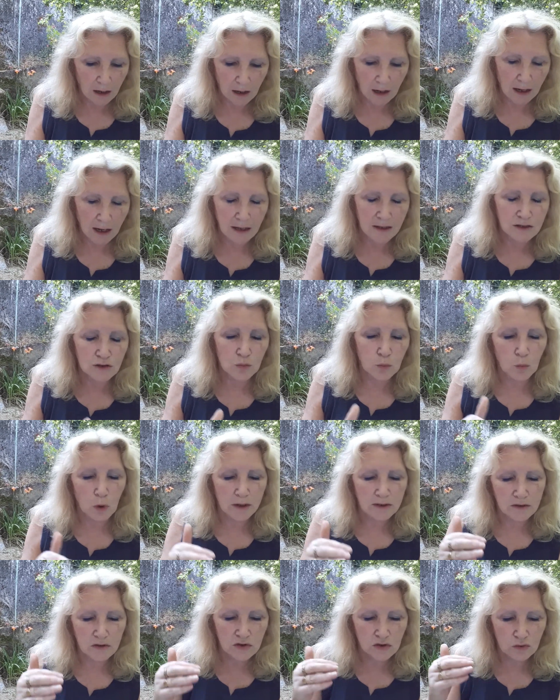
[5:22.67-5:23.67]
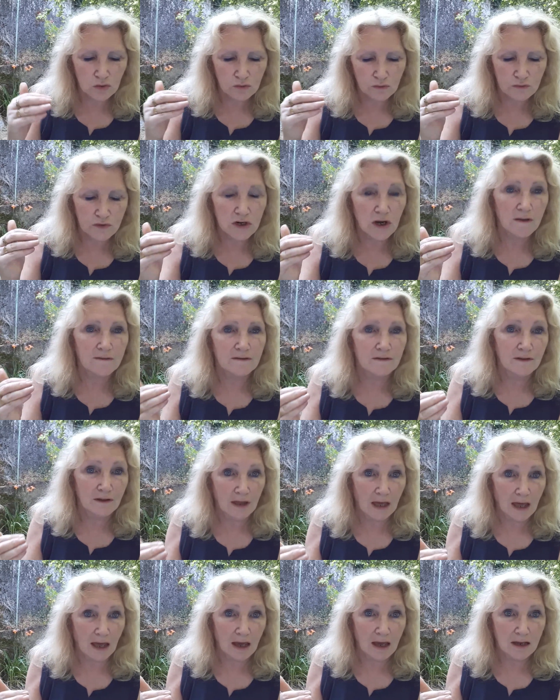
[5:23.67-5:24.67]
And once you've done
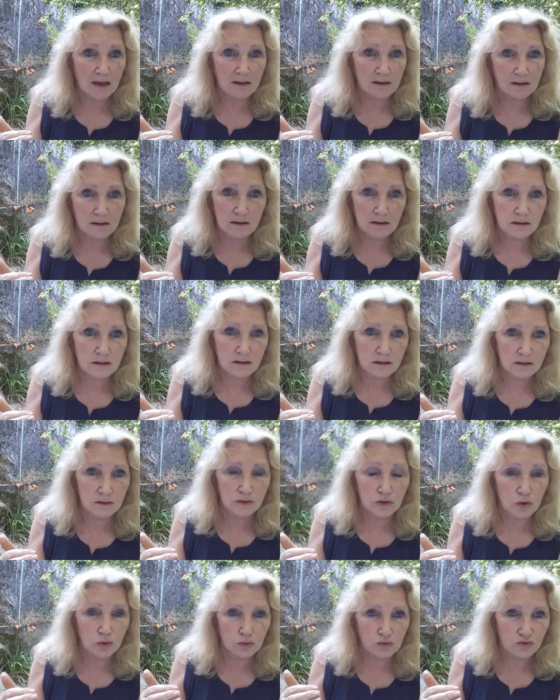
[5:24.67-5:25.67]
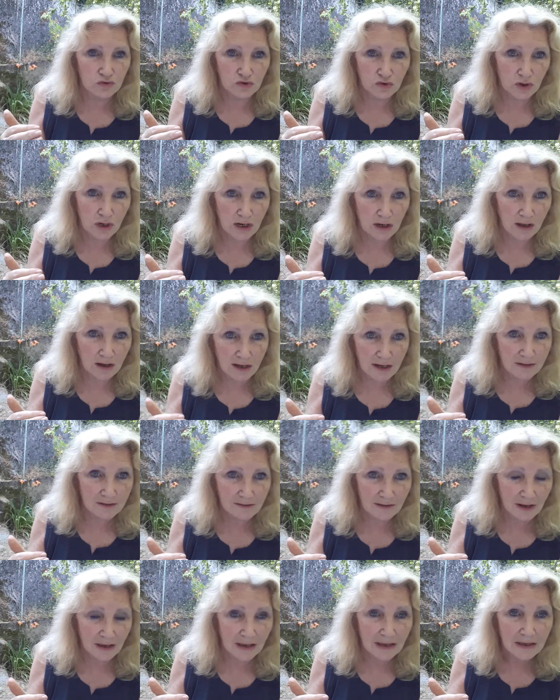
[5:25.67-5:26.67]
that,
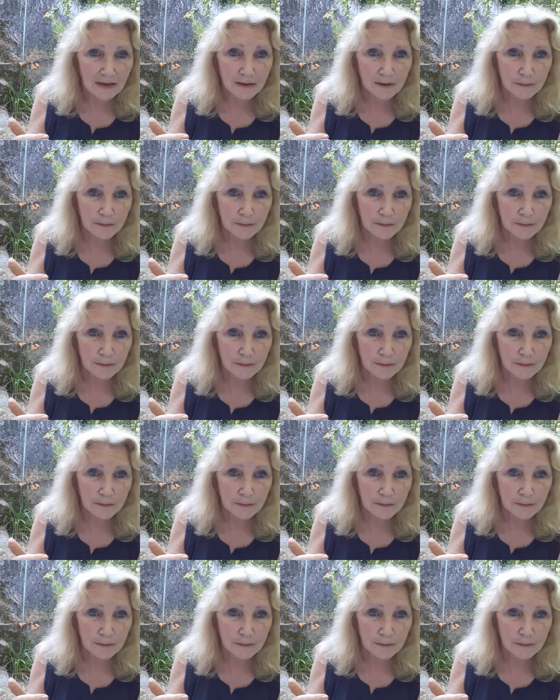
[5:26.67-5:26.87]
neutralizing,